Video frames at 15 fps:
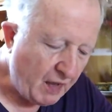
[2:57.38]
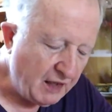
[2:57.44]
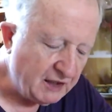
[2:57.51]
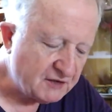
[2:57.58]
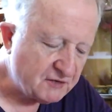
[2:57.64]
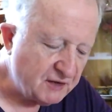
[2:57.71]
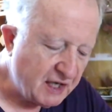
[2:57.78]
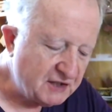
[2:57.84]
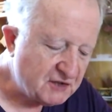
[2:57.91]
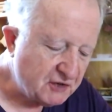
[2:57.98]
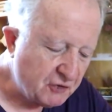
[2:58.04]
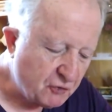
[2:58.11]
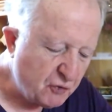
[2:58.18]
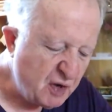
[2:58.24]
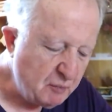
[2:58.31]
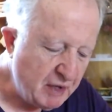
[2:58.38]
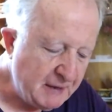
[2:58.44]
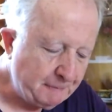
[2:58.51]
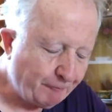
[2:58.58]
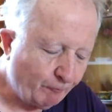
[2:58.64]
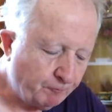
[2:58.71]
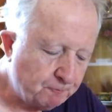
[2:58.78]
It's nice and
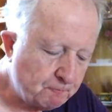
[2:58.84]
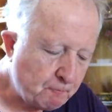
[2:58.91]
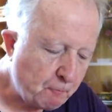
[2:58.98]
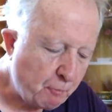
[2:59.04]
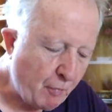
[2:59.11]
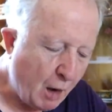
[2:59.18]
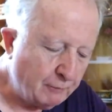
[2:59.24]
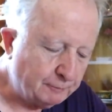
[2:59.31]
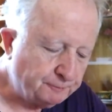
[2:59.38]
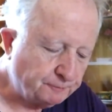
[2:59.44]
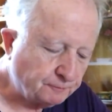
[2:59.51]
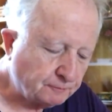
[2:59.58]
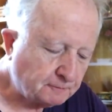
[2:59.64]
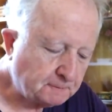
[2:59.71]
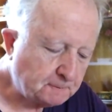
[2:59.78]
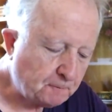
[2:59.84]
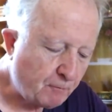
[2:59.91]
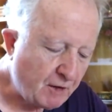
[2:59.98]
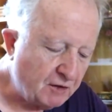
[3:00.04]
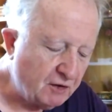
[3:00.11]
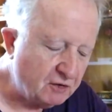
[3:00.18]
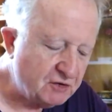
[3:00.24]
creamy.
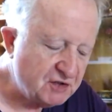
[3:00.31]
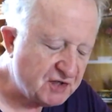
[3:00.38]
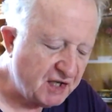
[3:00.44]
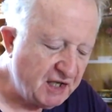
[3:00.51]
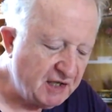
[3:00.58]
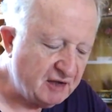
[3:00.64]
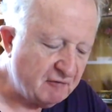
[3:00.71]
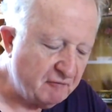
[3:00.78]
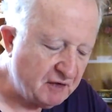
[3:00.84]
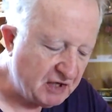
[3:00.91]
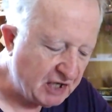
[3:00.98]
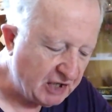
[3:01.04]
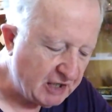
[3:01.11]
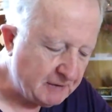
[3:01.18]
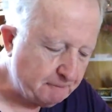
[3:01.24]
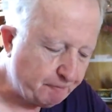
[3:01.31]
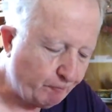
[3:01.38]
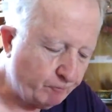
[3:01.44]
There's just a hint of vanilla,